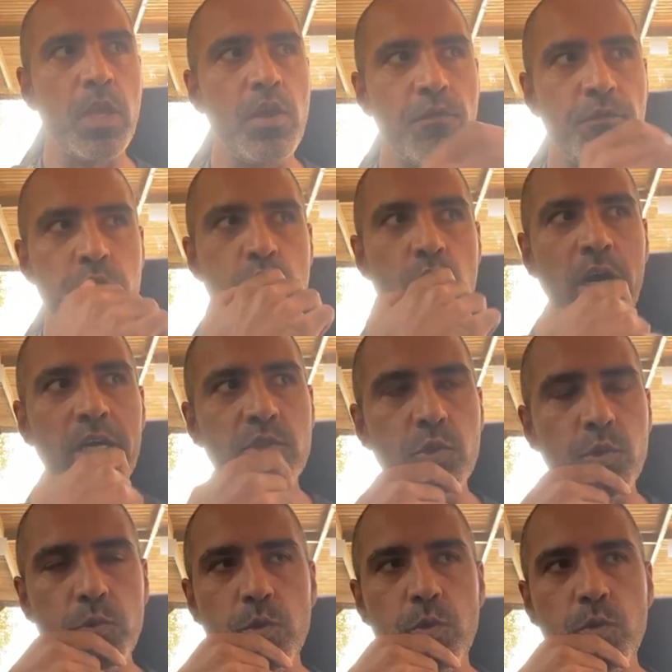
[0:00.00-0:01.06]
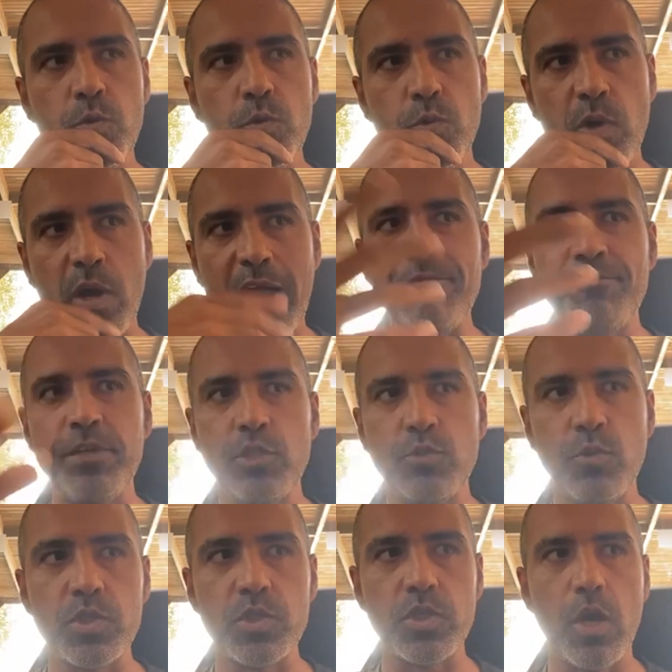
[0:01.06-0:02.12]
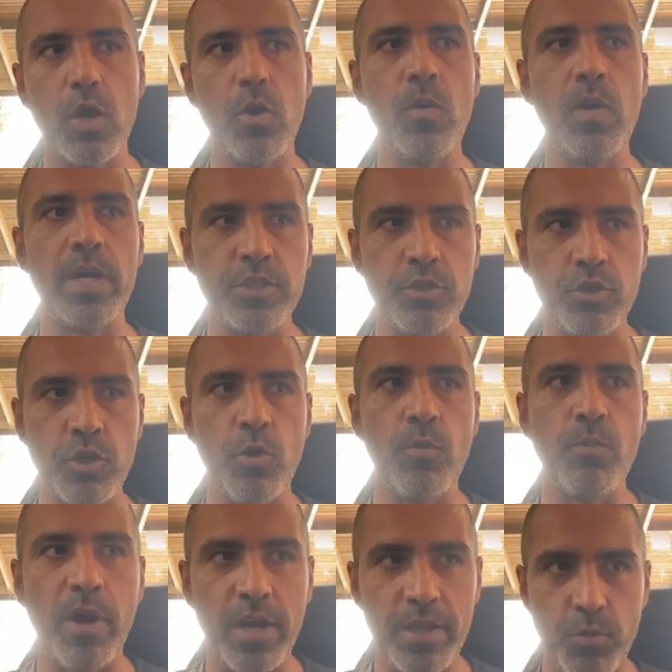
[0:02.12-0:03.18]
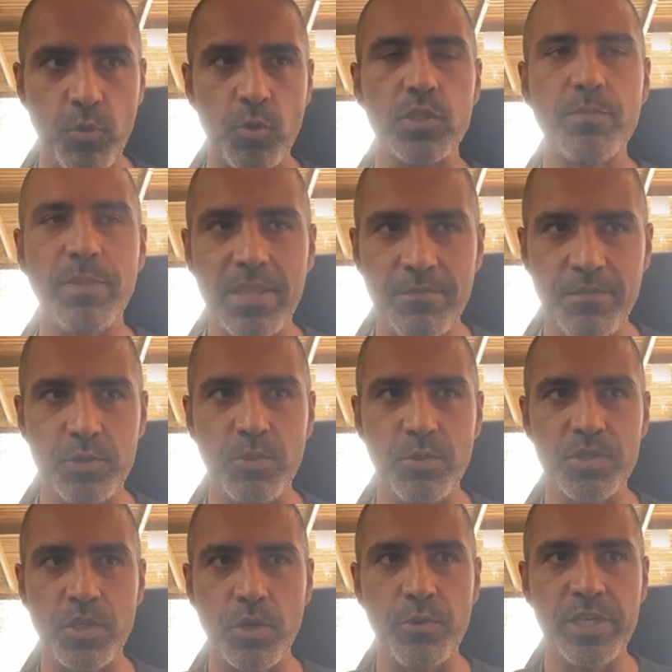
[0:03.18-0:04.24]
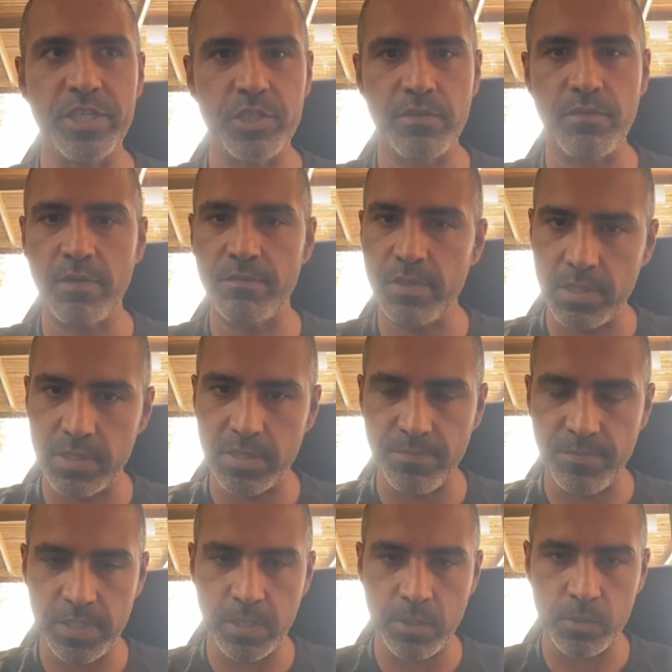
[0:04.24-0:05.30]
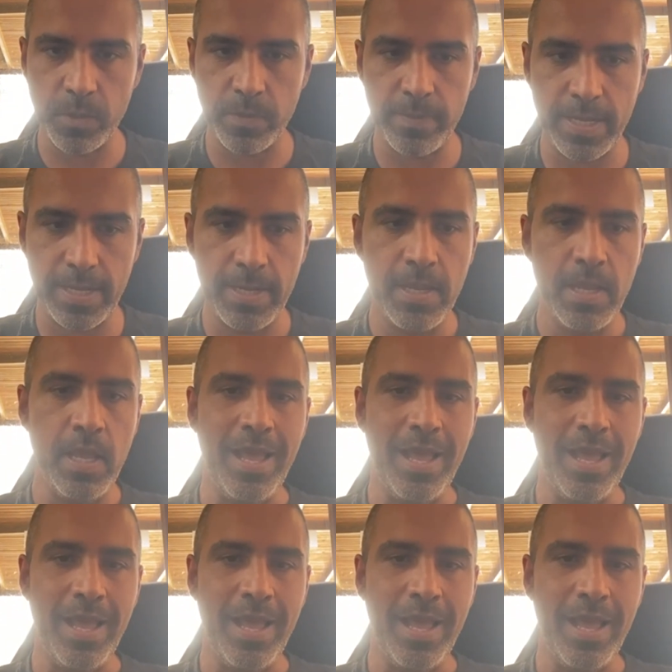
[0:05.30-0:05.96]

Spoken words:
for you guys who have Visual Snow, and my thoughts about the Visual Snow initiative, I've done some videos on that.